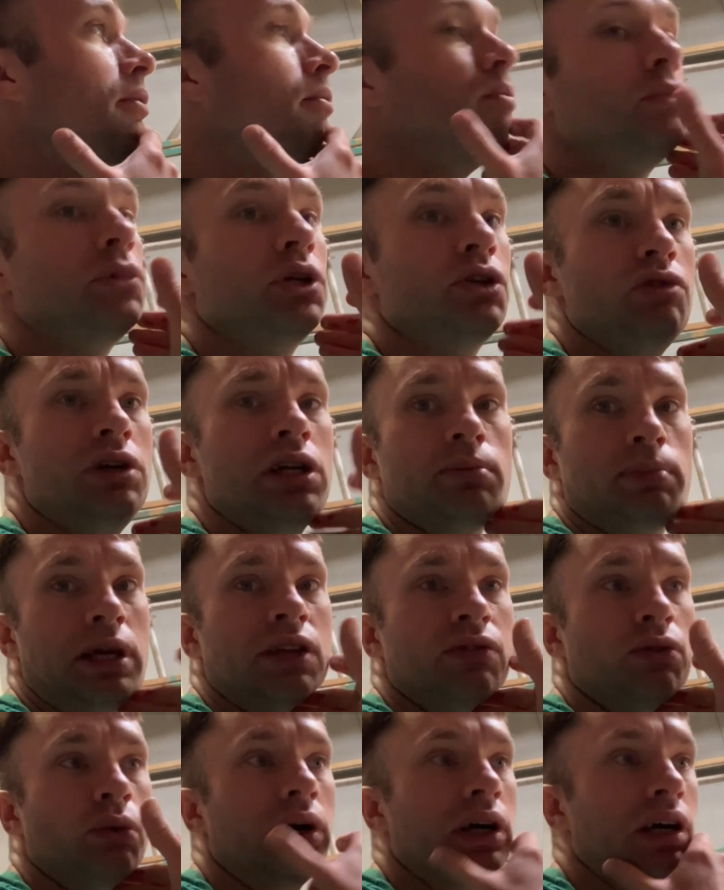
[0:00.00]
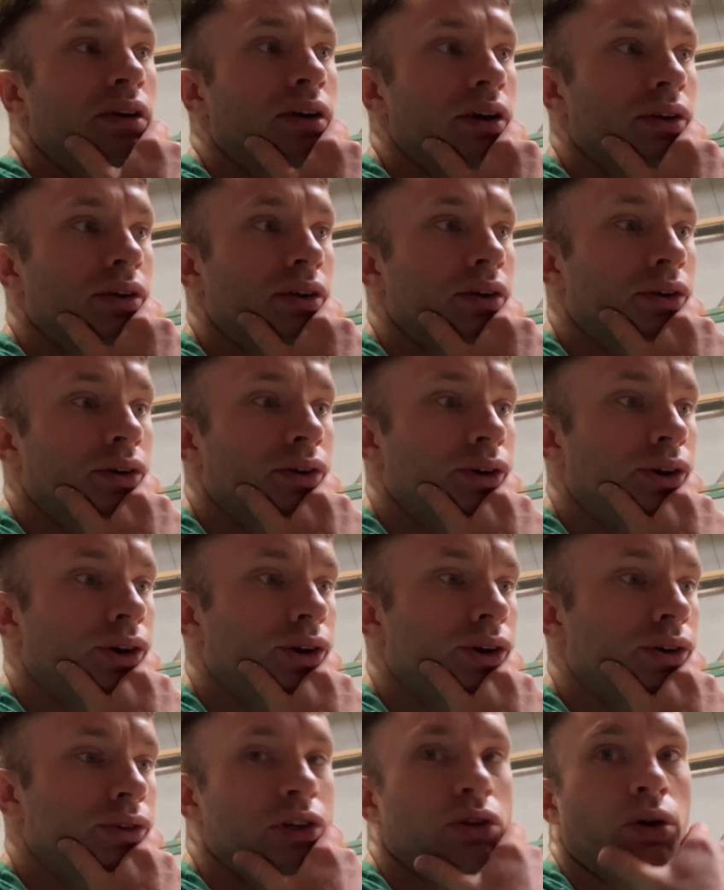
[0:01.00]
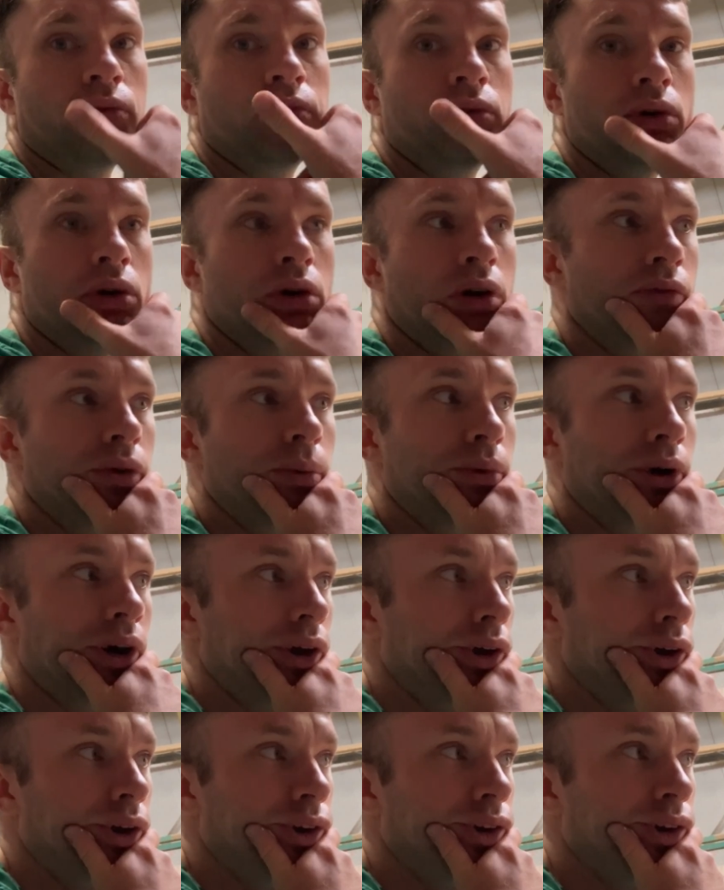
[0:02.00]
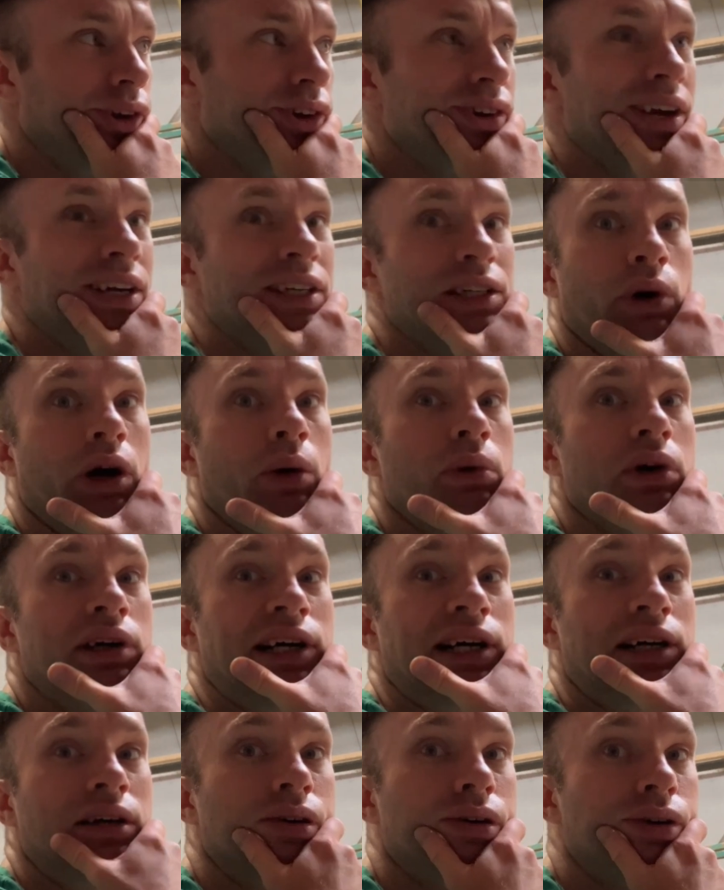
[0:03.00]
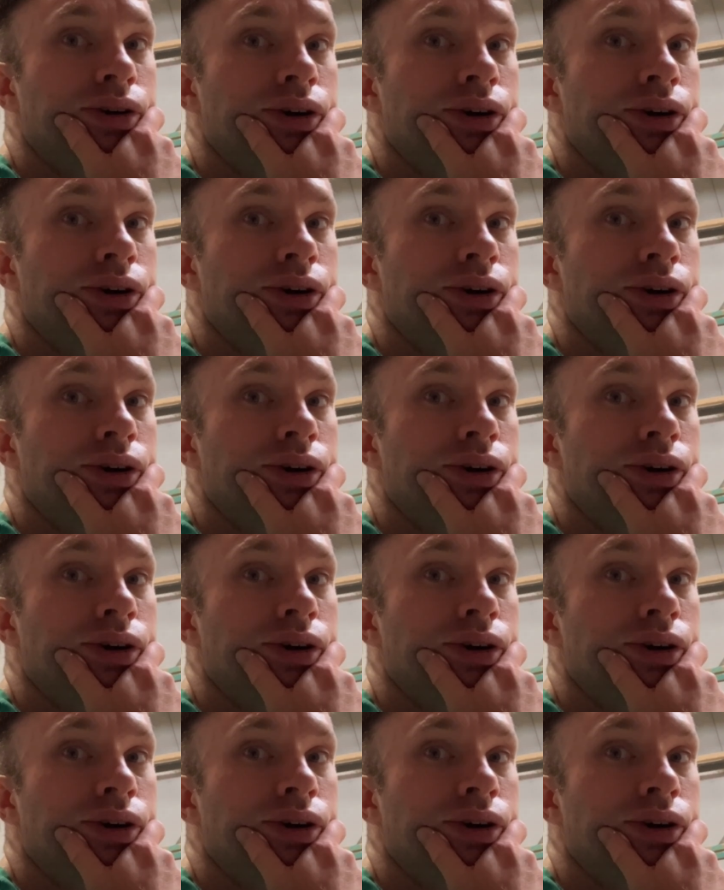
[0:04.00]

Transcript: It's really peaceful here, and just stopped for a coffee break because this is actually quite a workout.